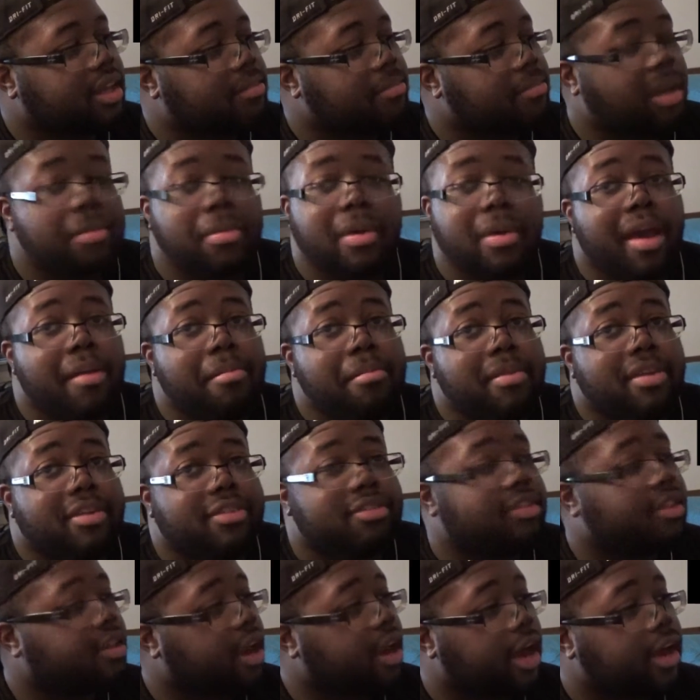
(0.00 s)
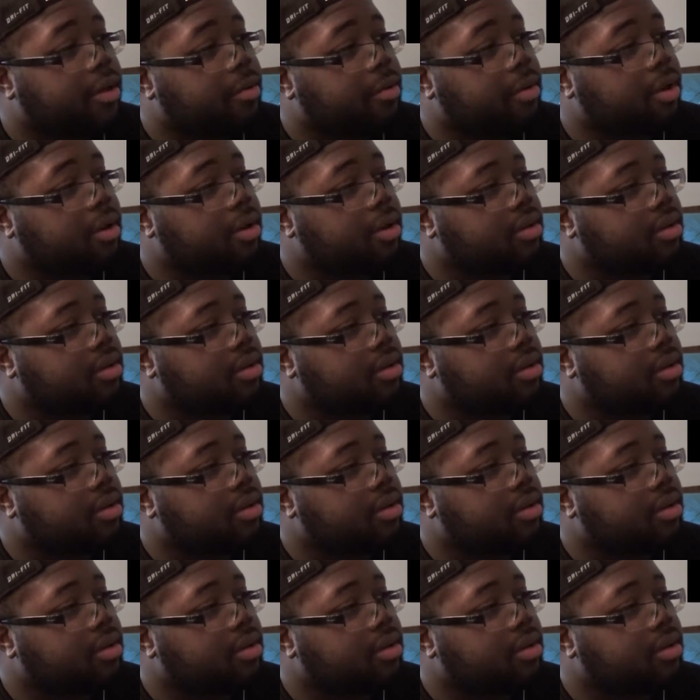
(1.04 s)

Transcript: Maybe I missed it. I don't know.